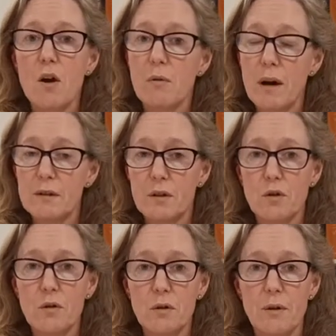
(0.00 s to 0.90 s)
whereas the
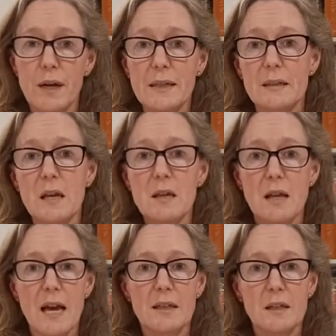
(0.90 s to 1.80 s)
cooler it is, the
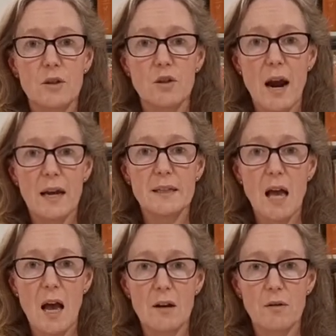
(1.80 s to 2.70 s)
gas contracts
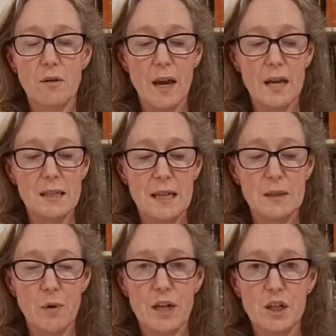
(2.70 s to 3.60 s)
and creates less
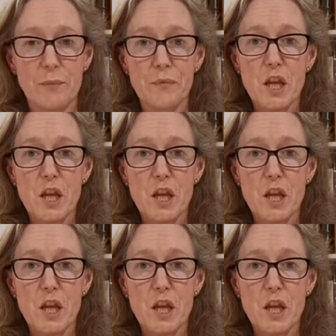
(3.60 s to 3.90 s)
pressure.